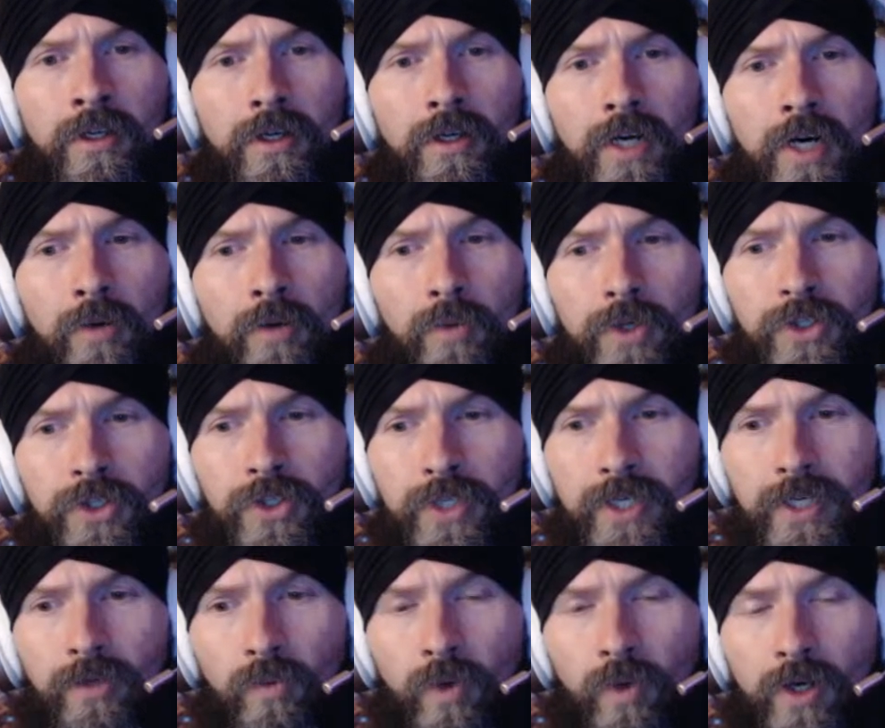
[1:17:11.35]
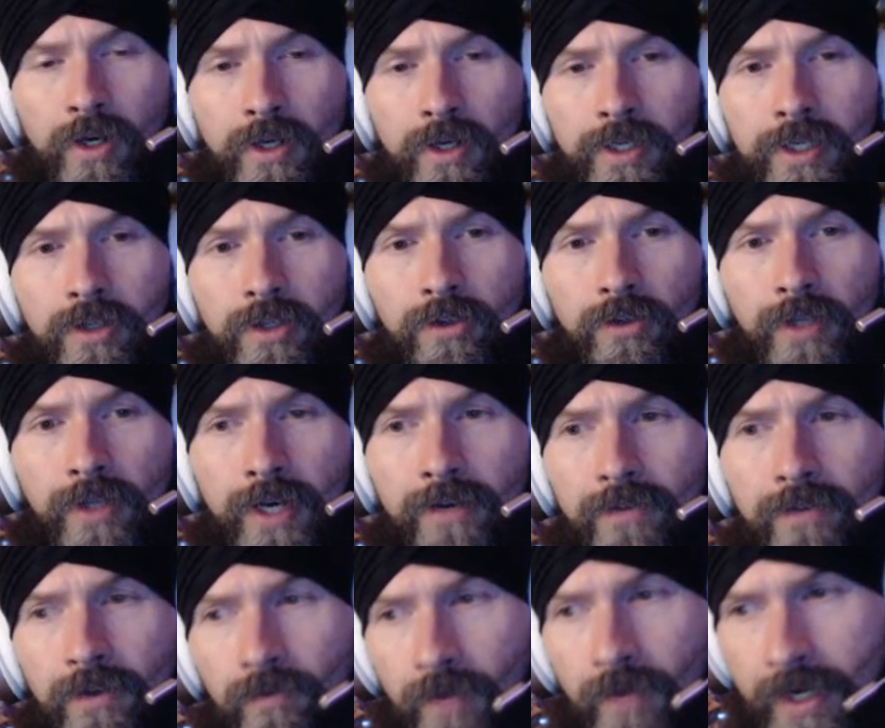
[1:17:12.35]
what you need to work on in your
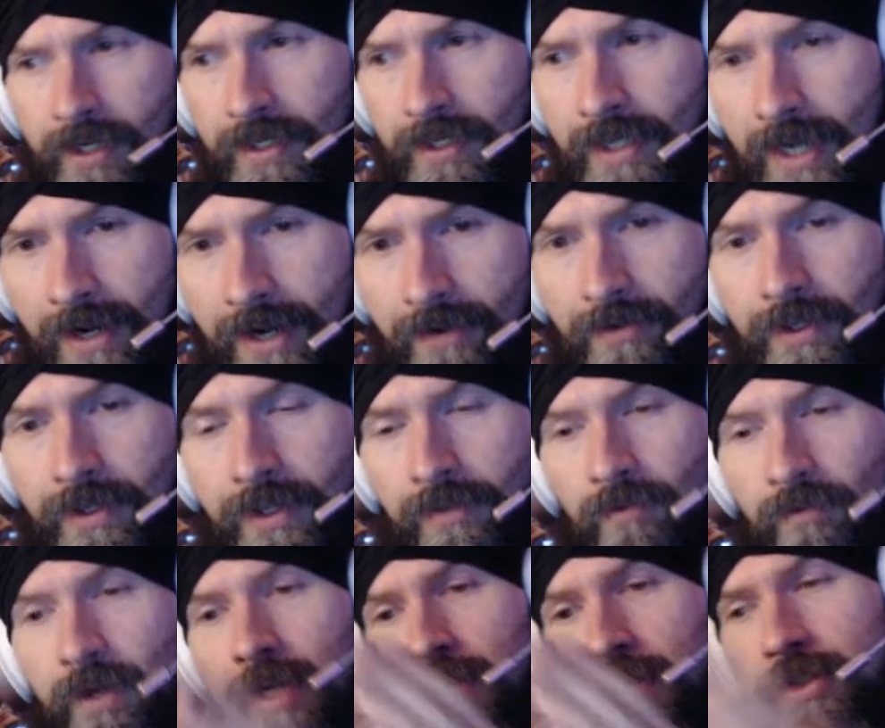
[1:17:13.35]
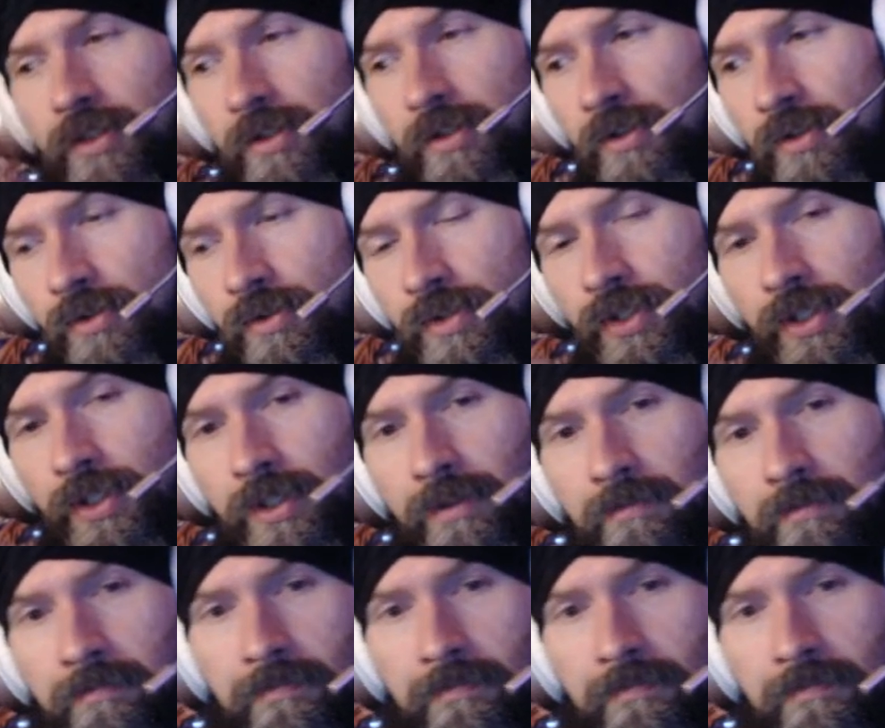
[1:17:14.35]
life, then write it down and then write a solution